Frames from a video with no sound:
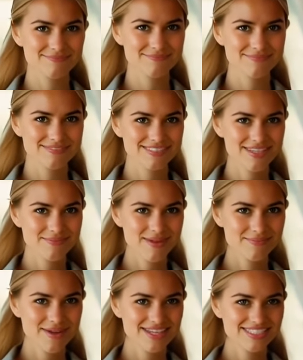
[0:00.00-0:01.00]

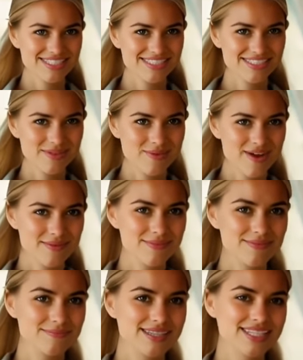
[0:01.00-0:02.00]
Someone wanted a swarm
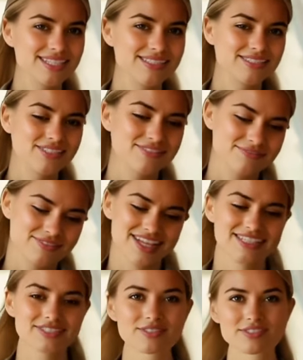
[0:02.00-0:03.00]
of bees to
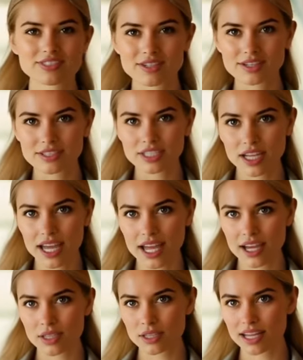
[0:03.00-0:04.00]
fly through charged
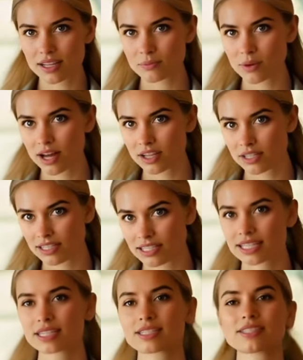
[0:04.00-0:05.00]
air and
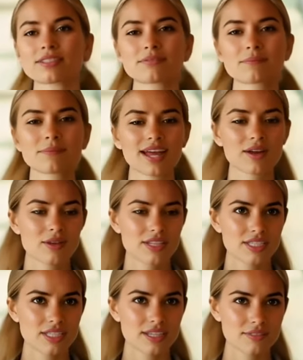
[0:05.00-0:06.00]
wirelessly deliver power
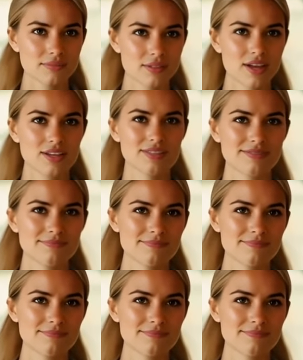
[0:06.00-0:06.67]
to their phone.